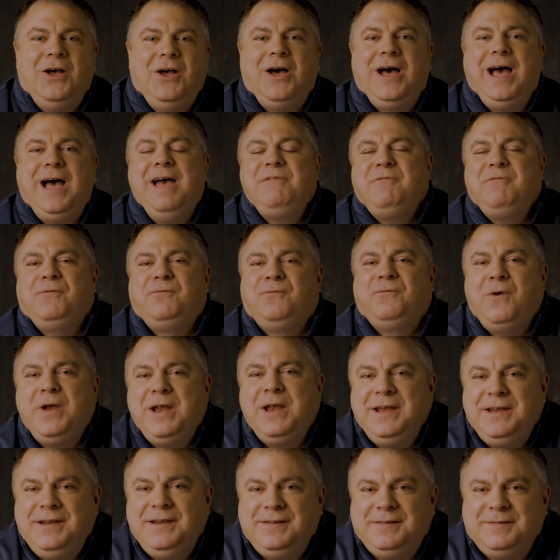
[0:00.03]
I have a
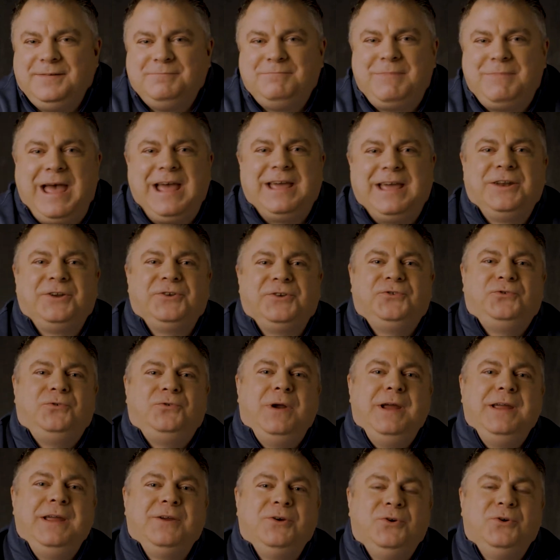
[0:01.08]
friend back in
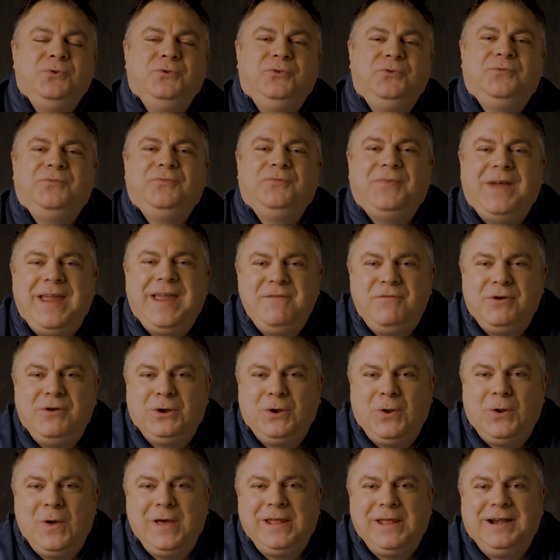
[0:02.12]
Australia whose favorite
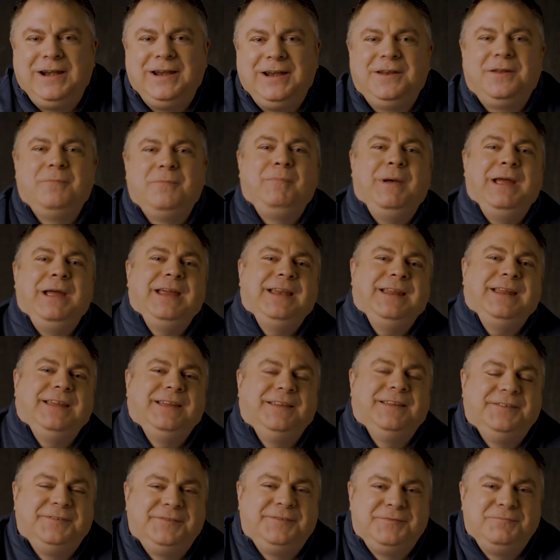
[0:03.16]
line in a debate
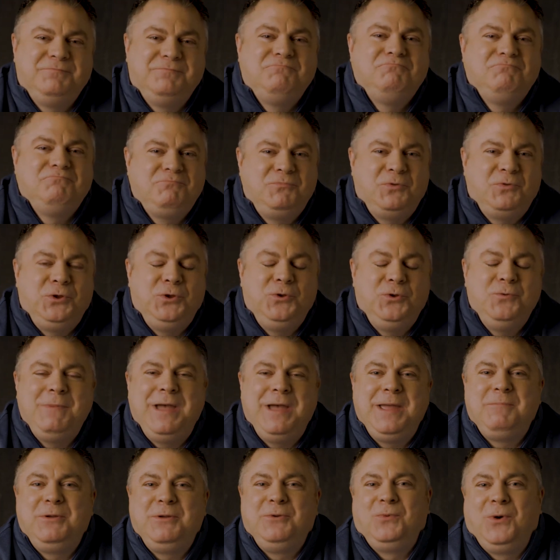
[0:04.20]
is, "You
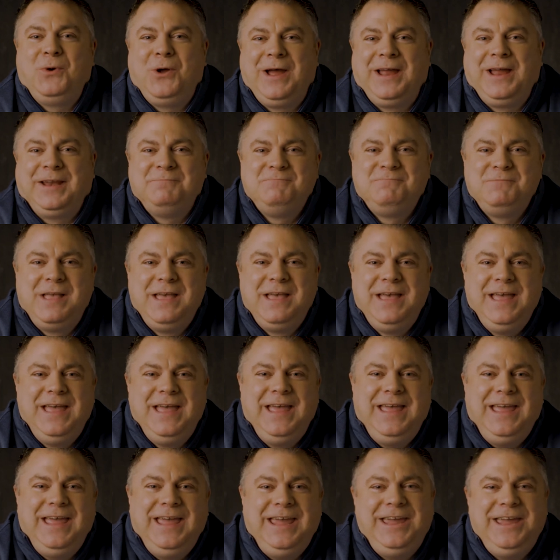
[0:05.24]
may be right."
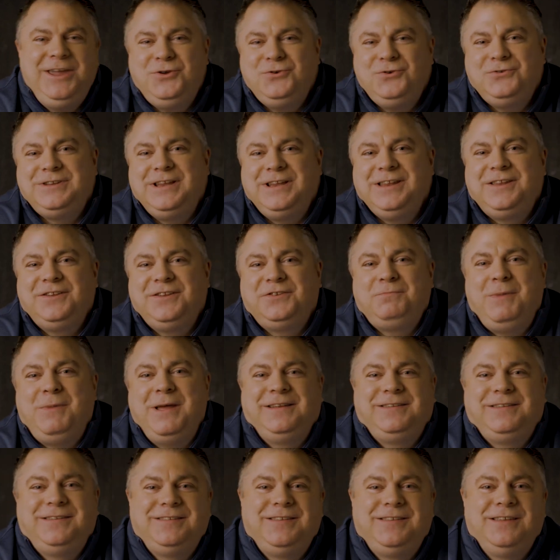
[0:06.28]
He usually
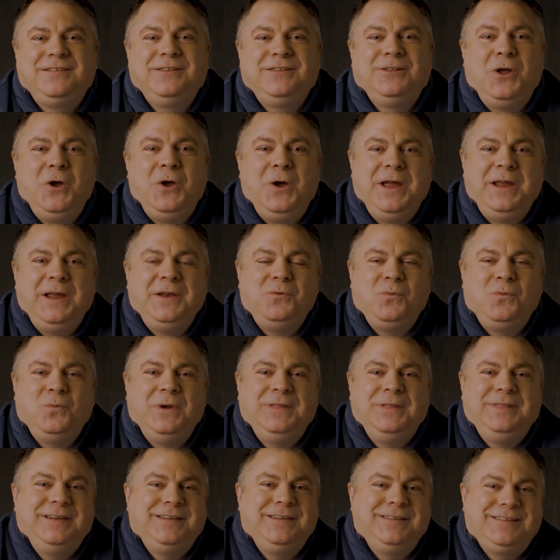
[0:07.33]
dispenses this line
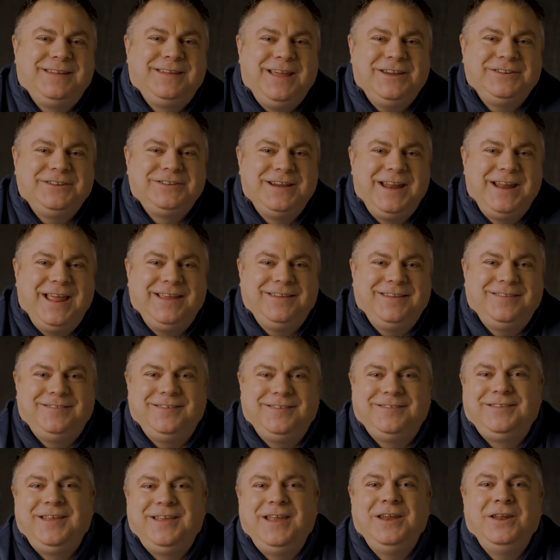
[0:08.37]
when the discussion has
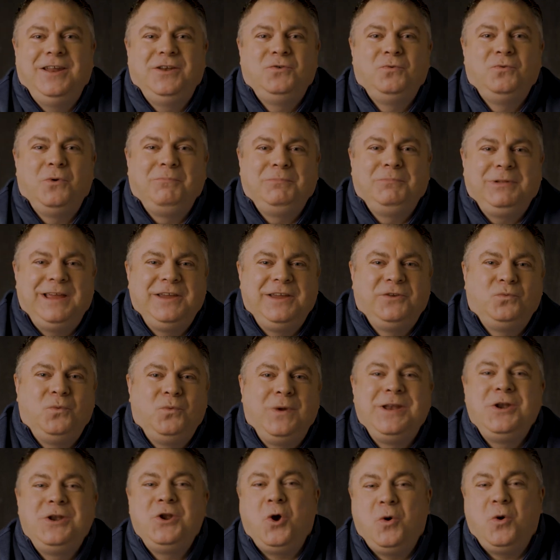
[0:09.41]
descended to a place
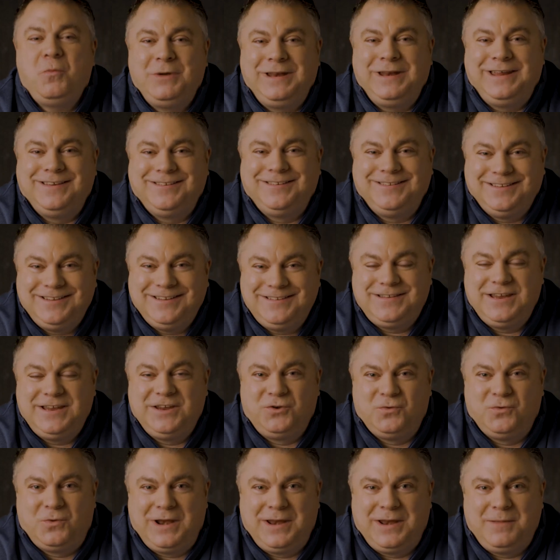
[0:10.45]
where nobody is listening
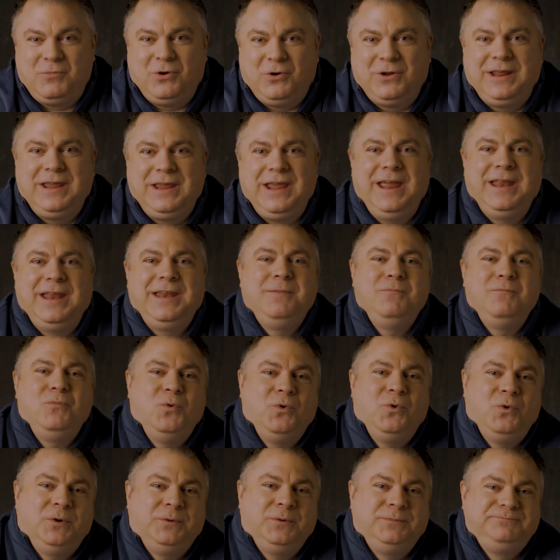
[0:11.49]
to anybody
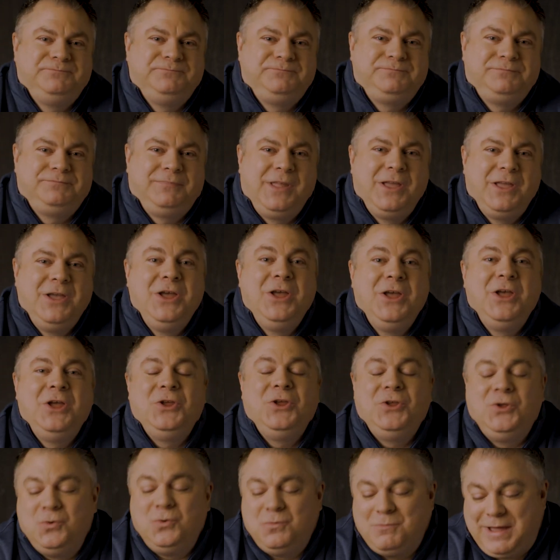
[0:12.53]
anymore.
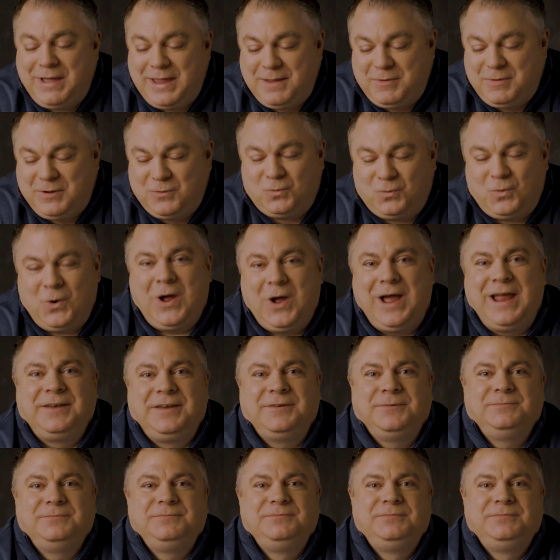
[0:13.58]
You may be right.